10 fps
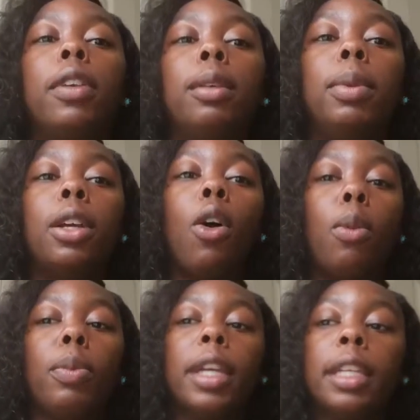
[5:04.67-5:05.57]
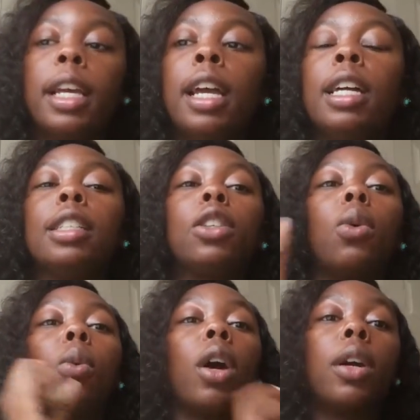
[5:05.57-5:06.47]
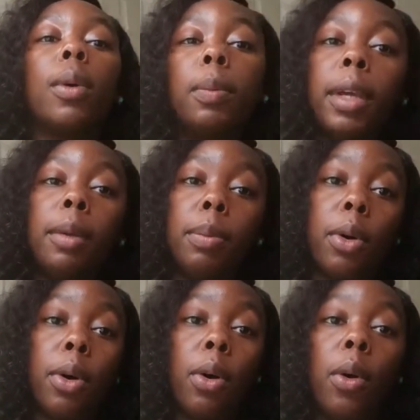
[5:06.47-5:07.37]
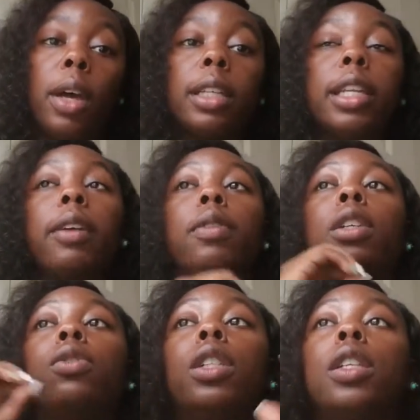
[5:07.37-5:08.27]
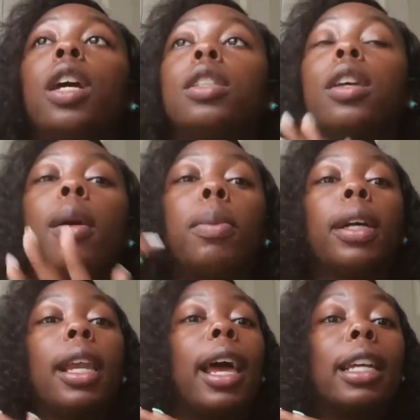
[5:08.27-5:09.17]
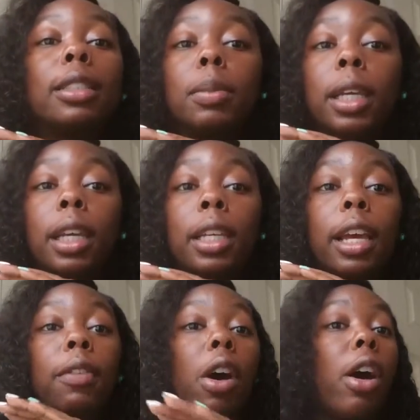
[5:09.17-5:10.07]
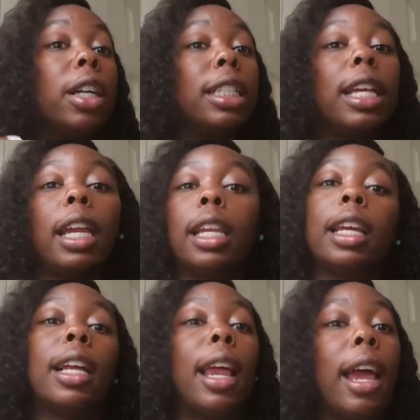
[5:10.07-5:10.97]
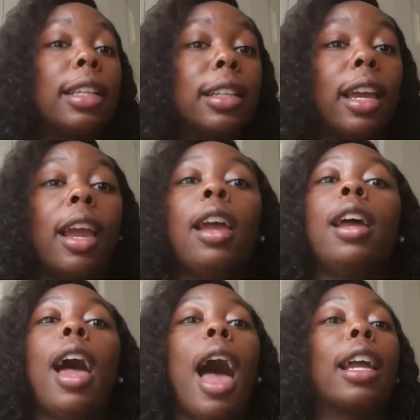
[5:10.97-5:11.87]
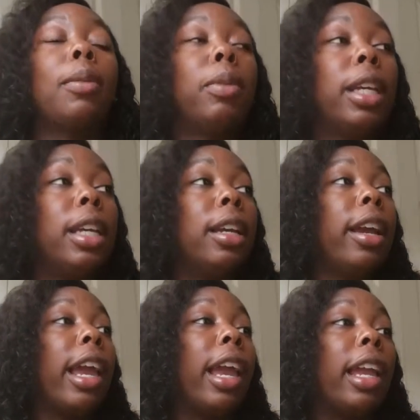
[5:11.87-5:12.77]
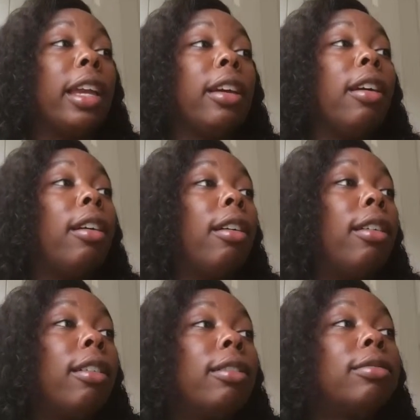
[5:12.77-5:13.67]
be open to work with people. Definitely reach out to upperclassmen that have already taken the class. Like, I can be a uh,